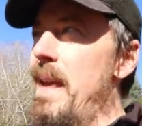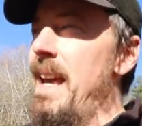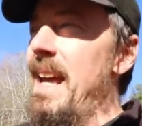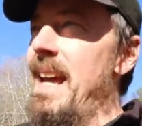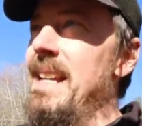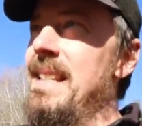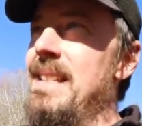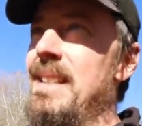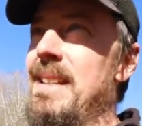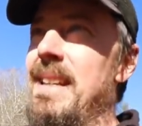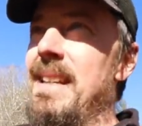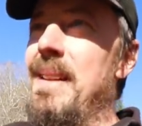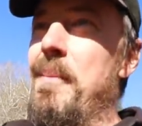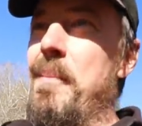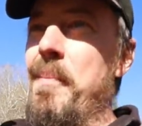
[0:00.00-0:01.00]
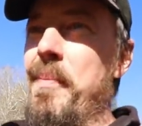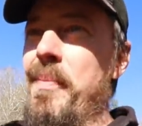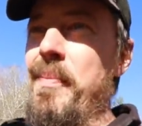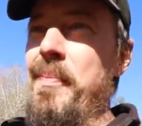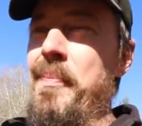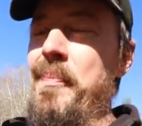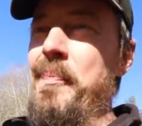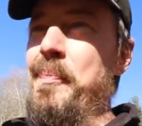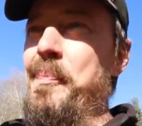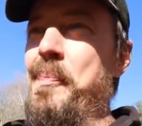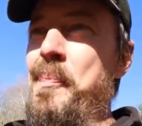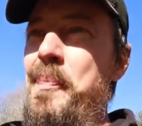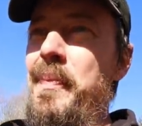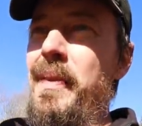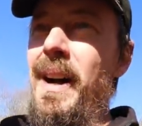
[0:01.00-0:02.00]
And
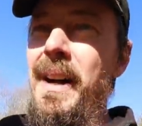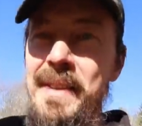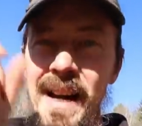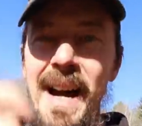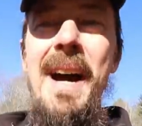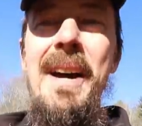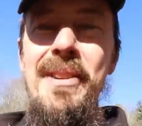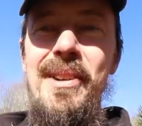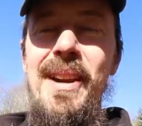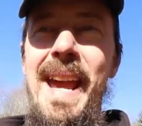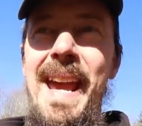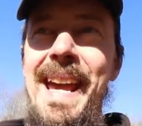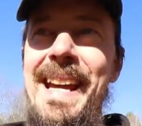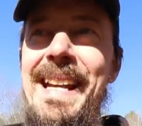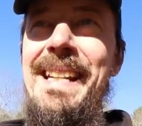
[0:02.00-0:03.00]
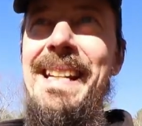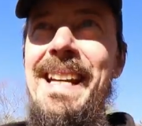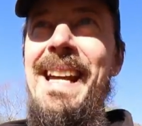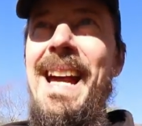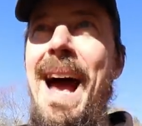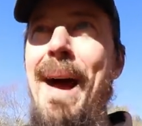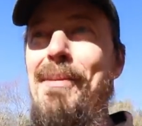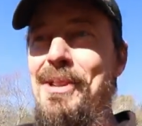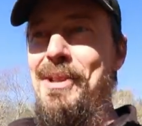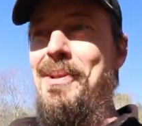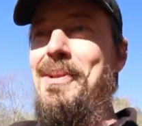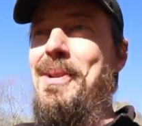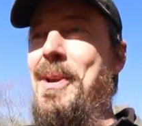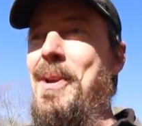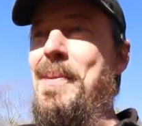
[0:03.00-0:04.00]
on the other hand, I'm a
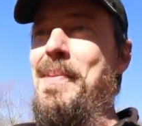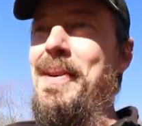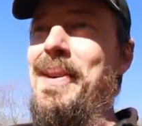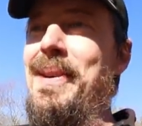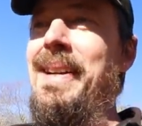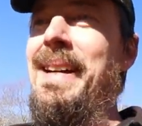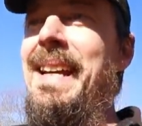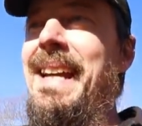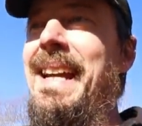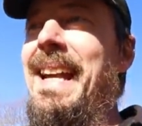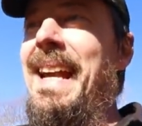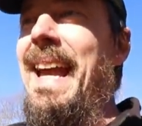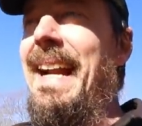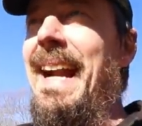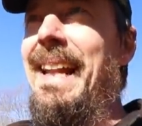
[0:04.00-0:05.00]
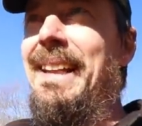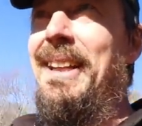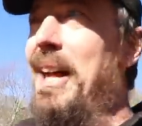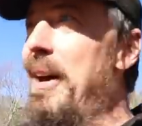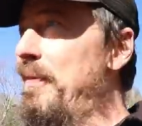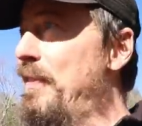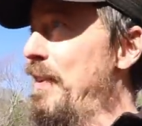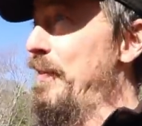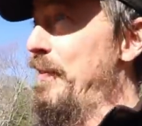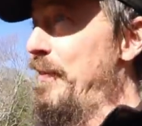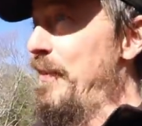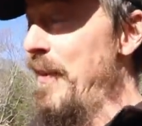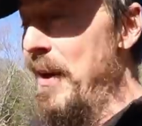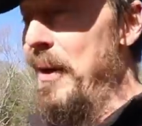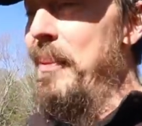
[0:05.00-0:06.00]
YouTuber and I love to
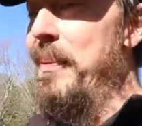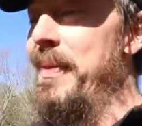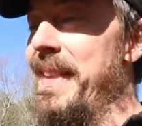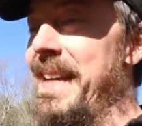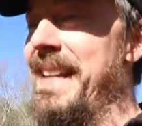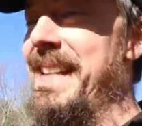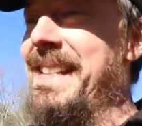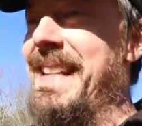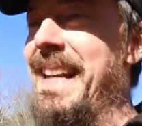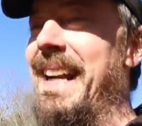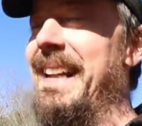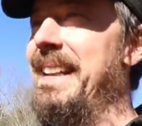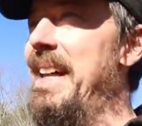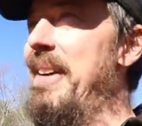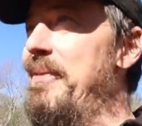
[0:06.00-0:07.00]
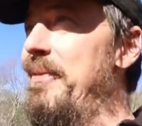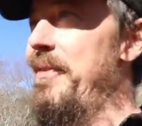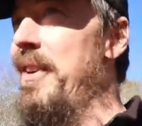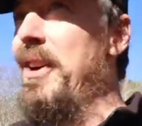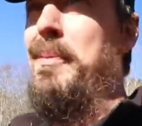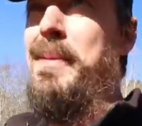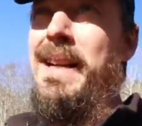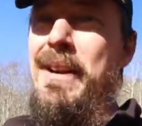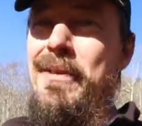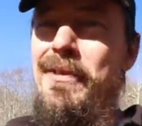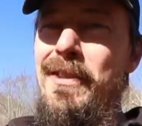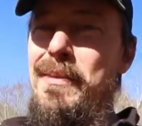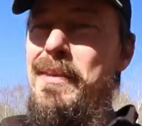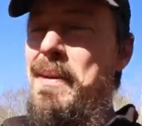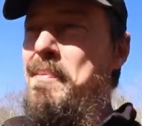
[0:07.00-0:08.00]
film things and I love filming. I
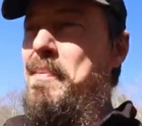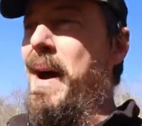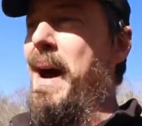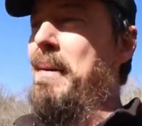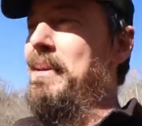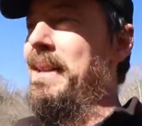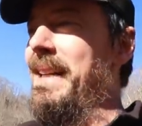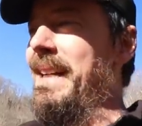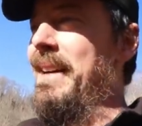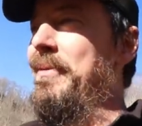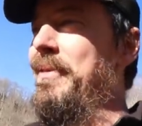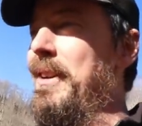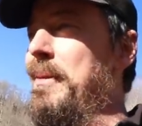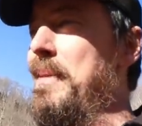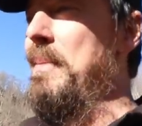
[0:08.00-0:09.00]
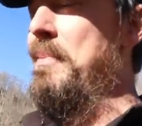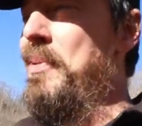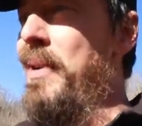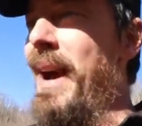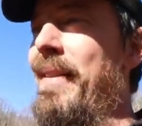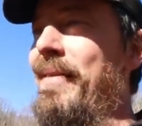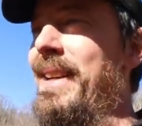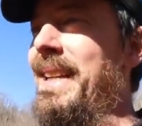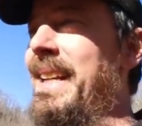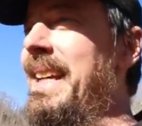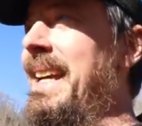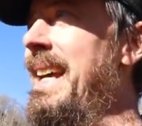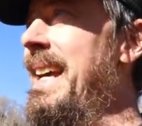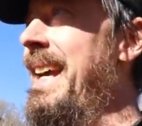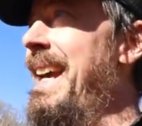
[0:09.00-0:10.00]
film in public, I film in private.
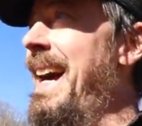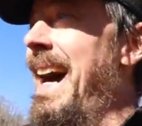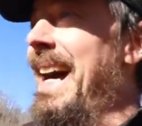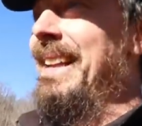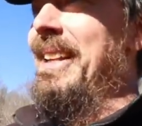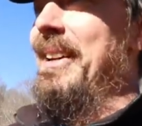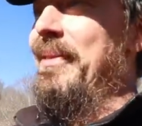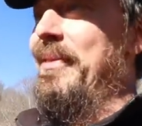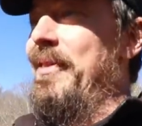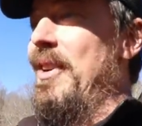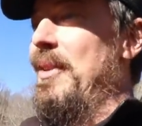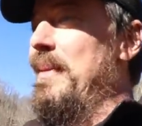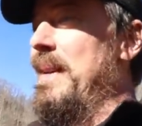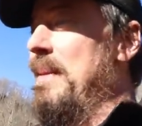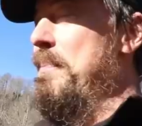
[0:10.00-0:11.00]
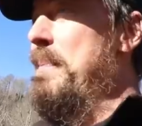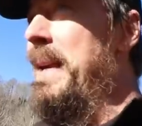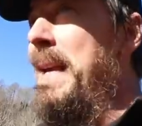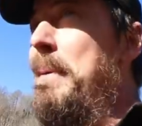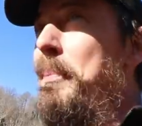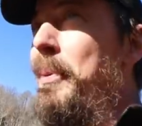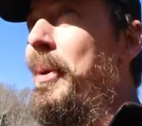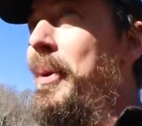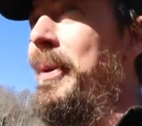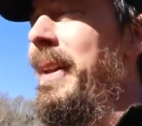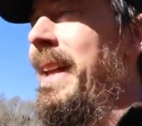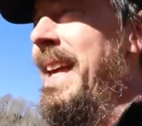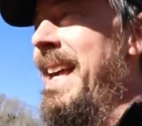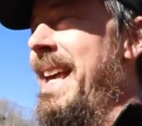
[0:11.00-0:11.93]
I love filming people.